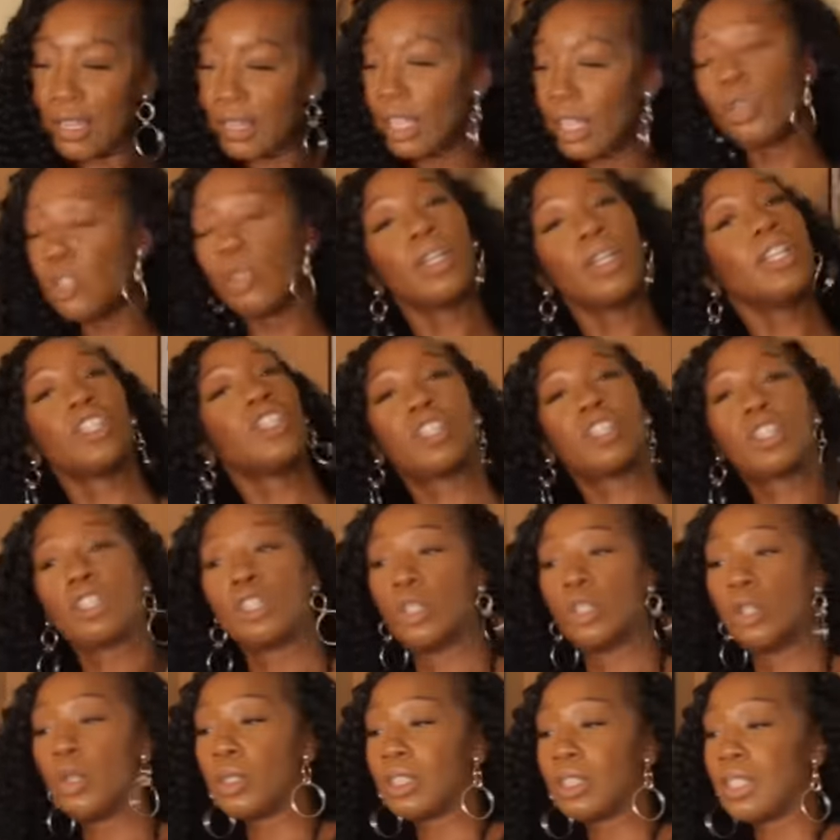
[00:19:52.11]
And then you can just
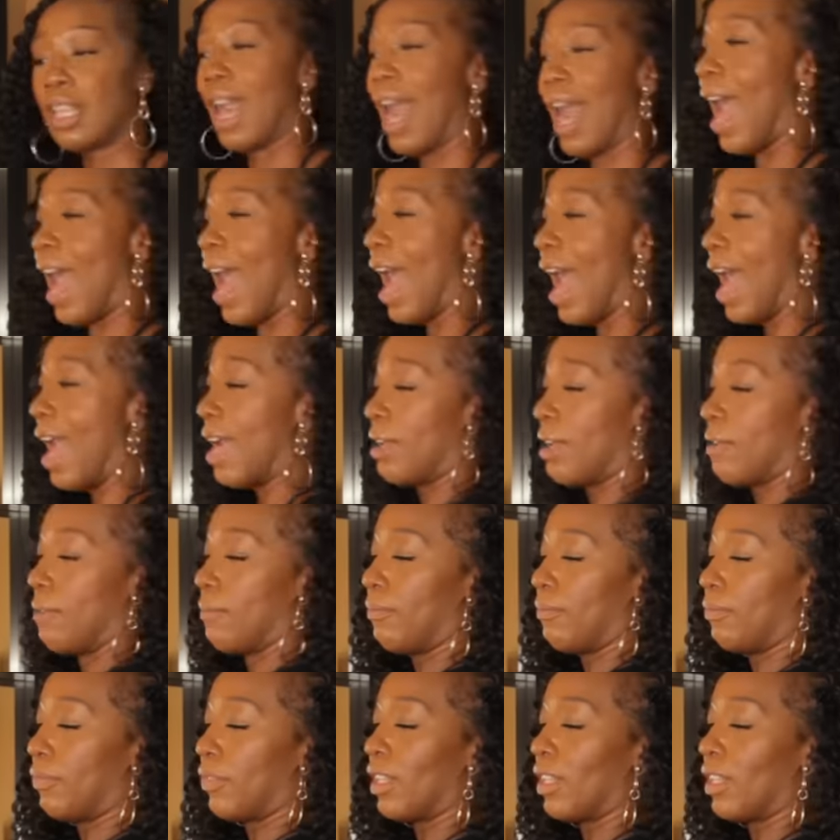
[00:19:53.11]
lose the hat